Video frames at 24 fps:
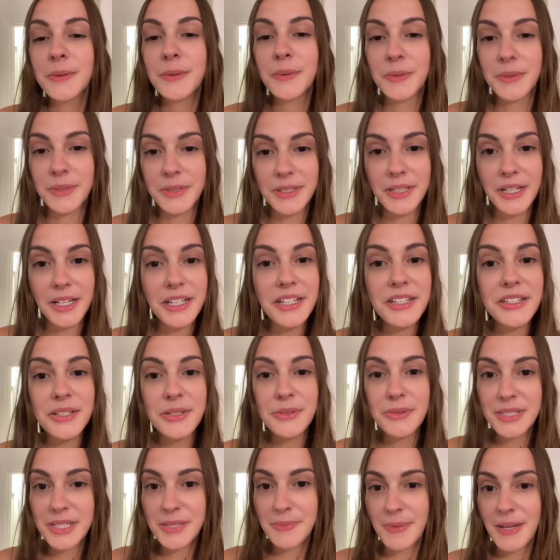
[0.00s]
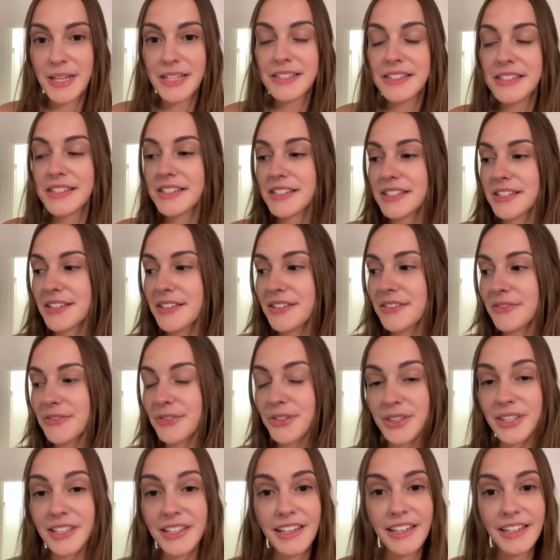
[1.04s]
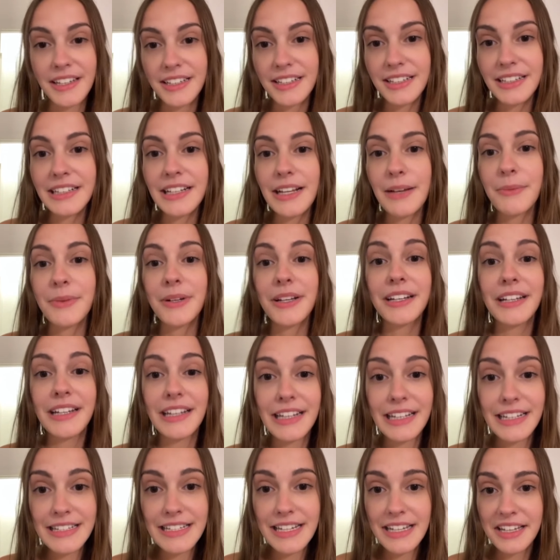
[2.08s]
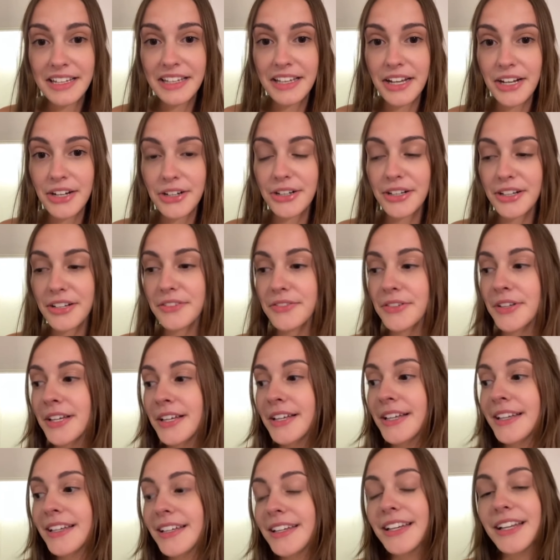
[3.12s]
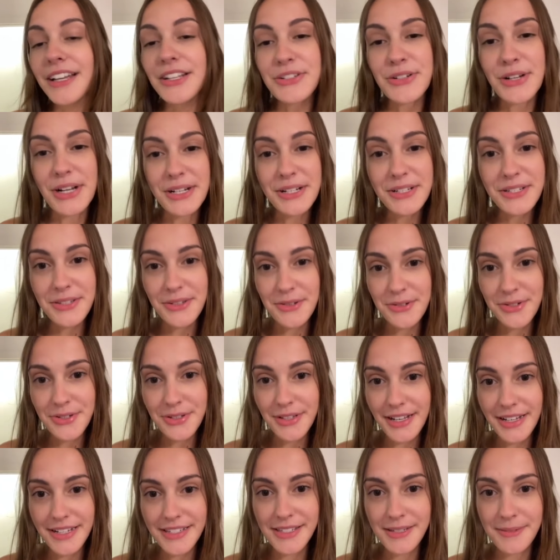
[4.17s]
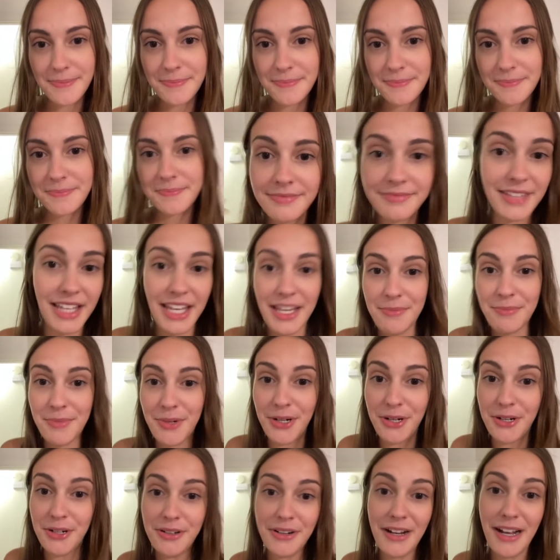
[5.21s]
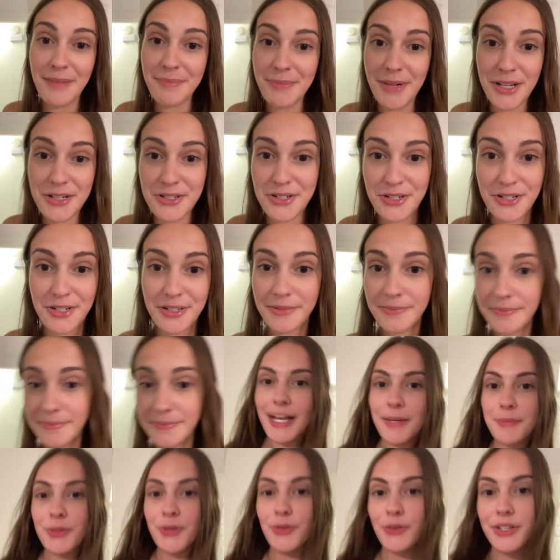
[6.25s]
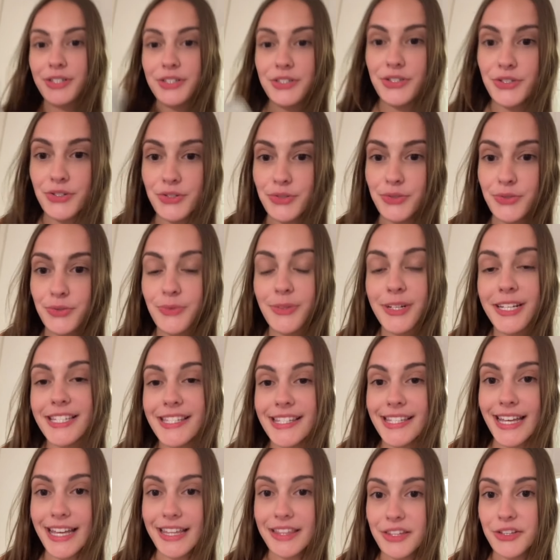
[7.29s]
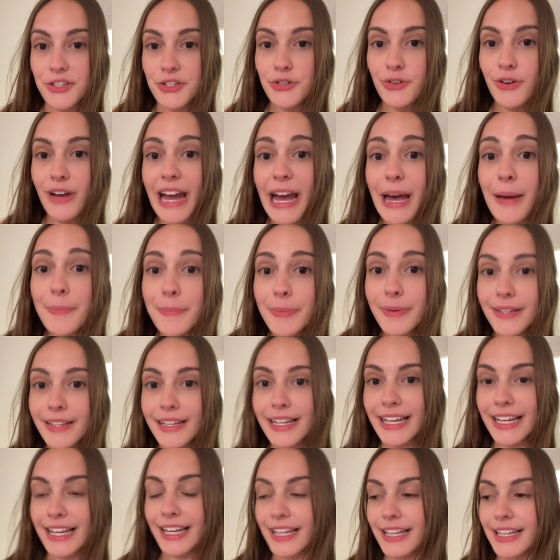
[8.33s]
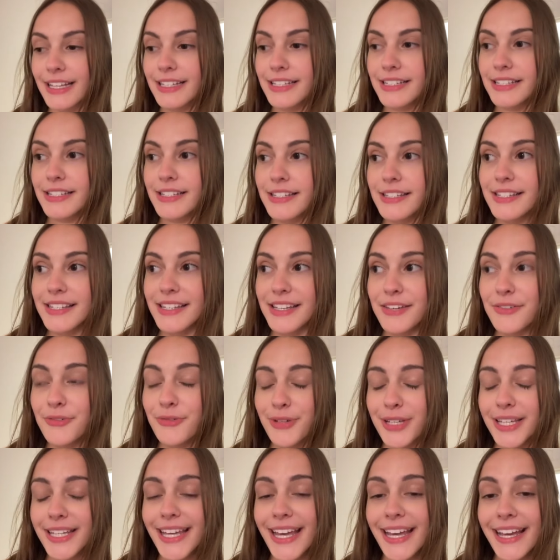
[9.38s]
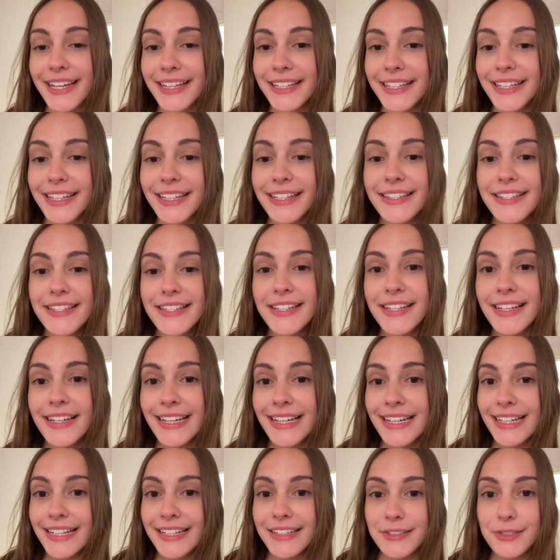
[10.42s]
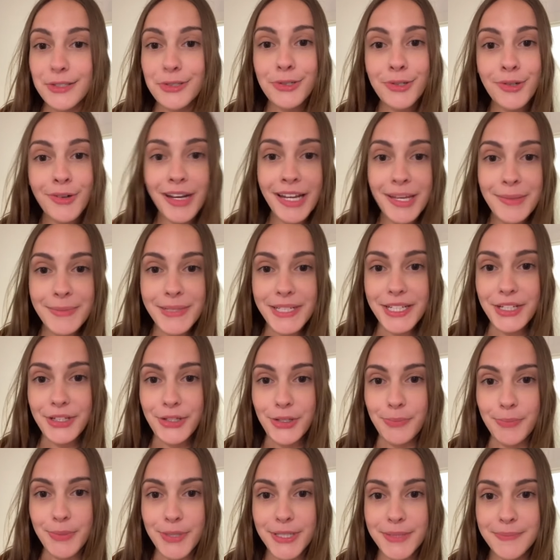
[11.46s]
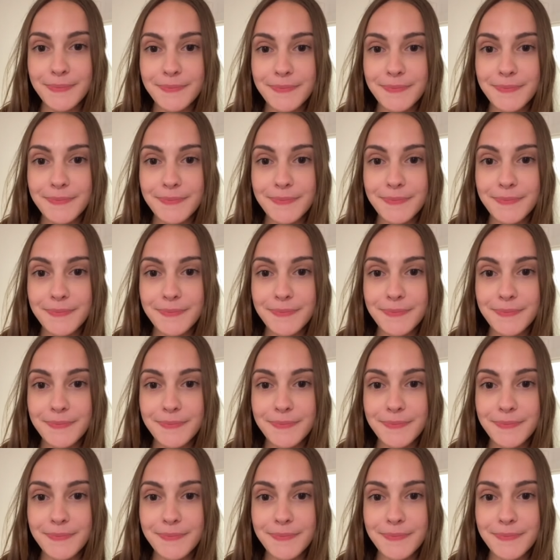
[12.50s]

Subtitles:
We're gonna do what's best for the kitten, and we're gonna get it taken care of and try to socialize him. Him, her, I'm not sure. I'm going to reset the trap and see if we can't get little gray Mini Cooper.